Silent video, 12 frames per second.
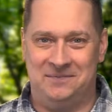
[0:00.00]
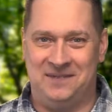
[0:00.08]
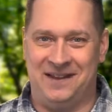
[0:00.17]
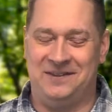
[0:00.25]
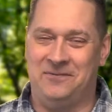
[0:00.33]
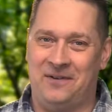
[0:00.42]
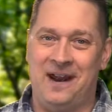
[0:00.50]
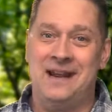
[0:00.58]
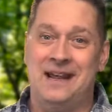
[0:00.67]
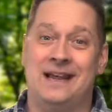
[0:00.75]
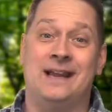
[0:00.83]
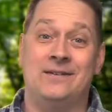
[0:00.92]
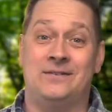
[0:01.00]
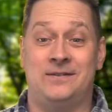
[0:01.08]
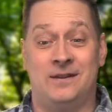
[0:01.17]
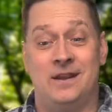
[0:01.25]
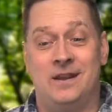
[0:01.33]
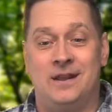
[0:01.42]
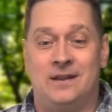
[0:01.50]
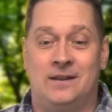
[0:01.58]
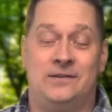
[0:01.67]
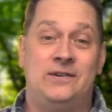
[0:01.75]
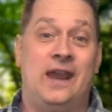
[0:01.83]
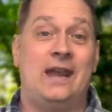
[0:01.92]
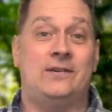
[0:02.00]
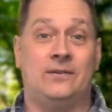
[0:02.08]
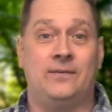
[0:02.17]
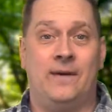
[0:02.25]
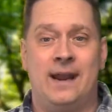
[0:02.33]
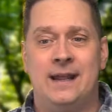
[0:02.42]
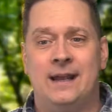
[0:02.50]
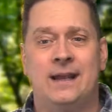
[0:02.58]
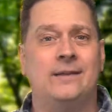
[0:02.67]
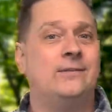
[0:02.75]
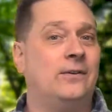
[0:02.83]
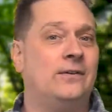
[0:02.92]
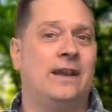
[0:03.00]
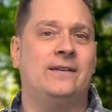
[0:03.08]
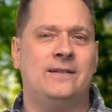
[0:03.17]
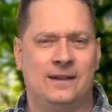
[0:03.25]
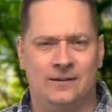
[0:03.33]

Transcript: It's fighting against the change. It's fighting against your destiny.